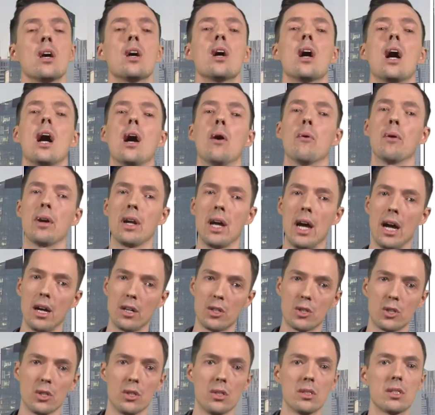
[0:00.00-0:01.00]
Our
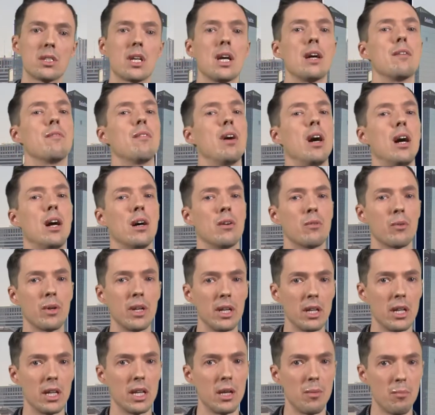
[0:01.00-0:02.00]
actions have a real
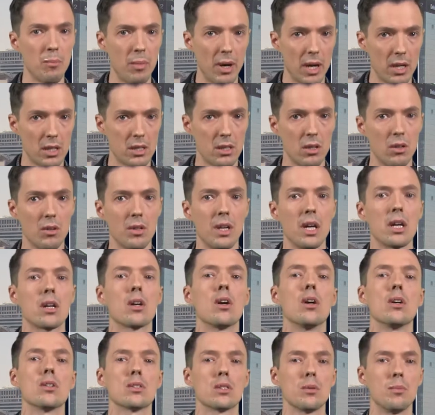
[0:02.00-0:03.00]
impact on our
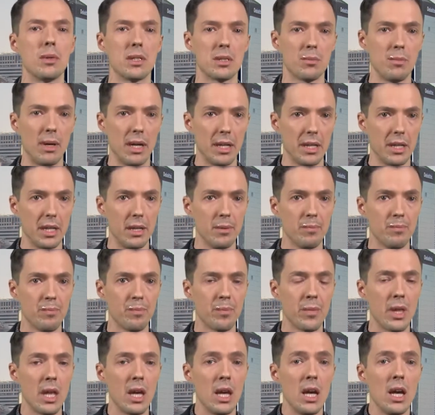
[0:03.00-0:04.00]
consumers' money.
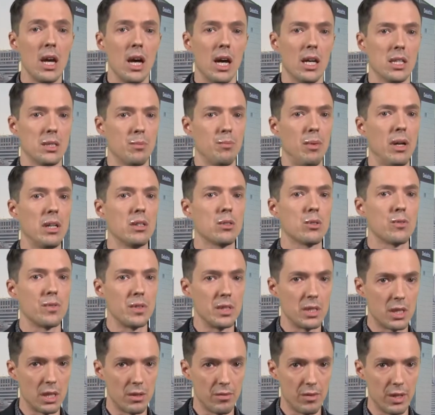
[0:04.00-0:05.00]
As part of
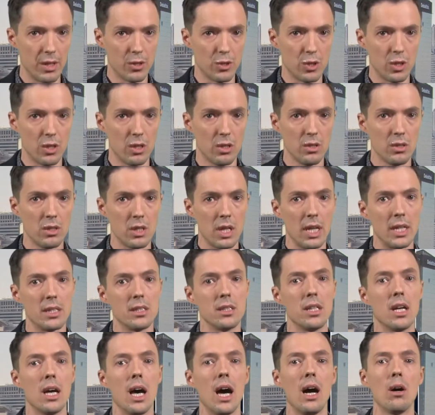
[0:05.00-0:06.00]
interventions and
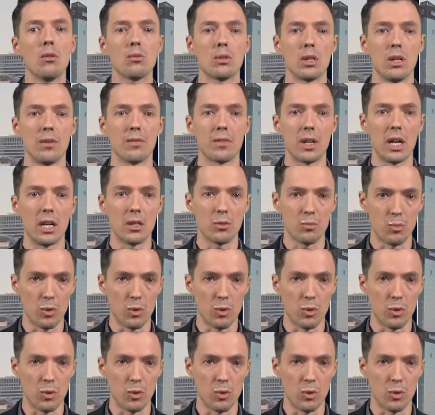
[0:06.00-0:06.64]
the out-of-court